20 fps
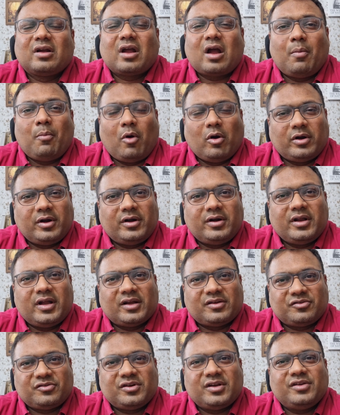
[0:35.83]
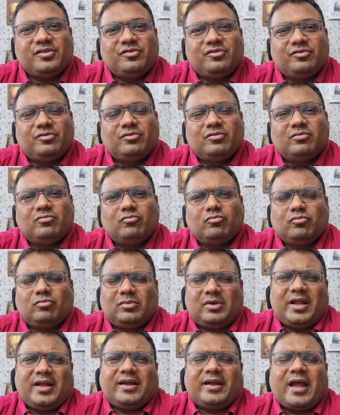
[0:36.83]
commodity exchange
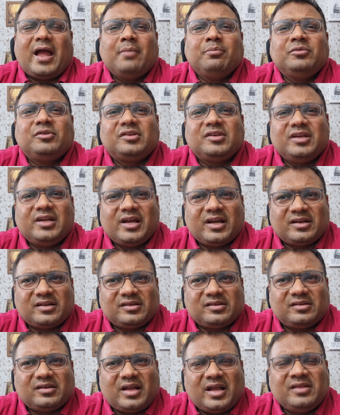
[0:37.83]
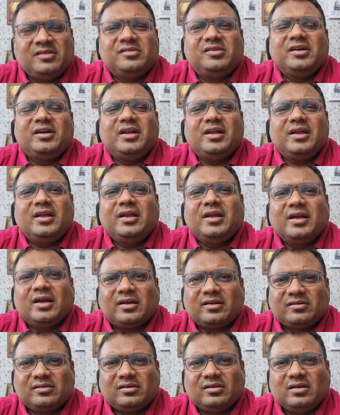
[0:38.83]
like MCX,
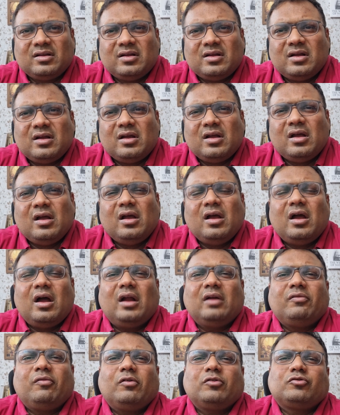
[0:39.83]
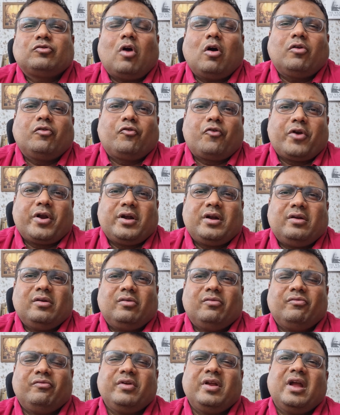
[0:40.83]
NCDEX. And for stock trade,
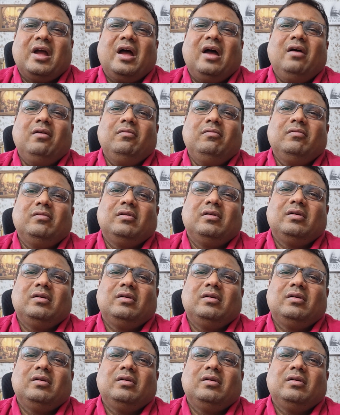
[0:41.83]
we have